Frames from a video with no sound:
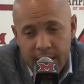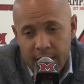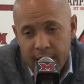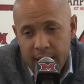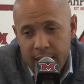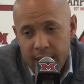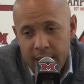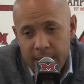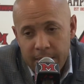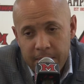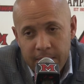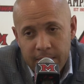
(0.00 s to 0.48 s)

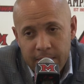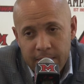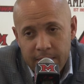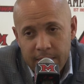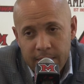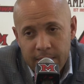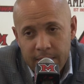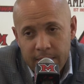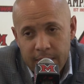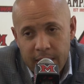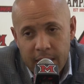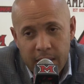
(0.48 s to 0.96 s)

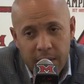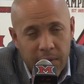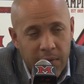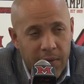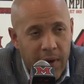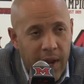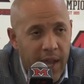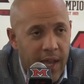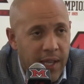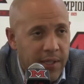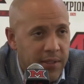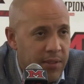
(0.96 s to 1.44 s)
Um, they
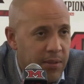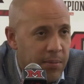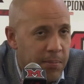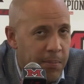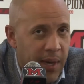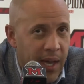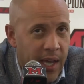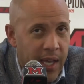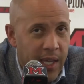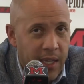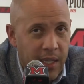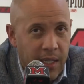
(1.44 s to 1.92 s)
harassed
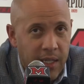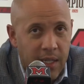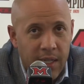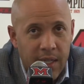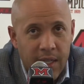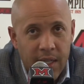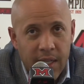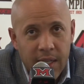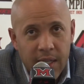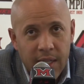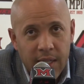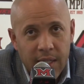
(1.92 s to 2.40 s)
Mike,
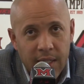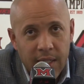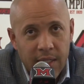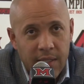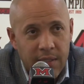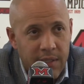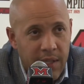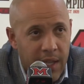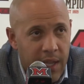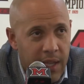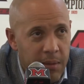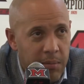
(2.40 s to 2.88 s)
they
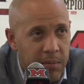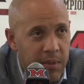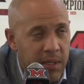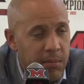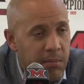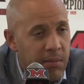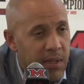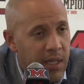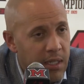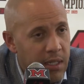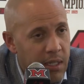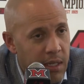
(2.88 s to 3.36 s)
jammed
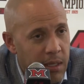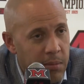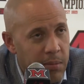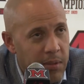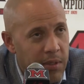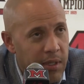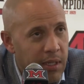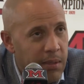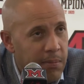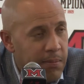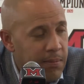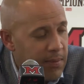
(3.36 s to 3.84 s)
him, they
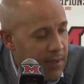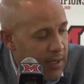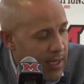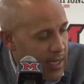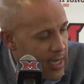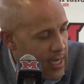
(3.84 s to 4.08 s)
doubled him,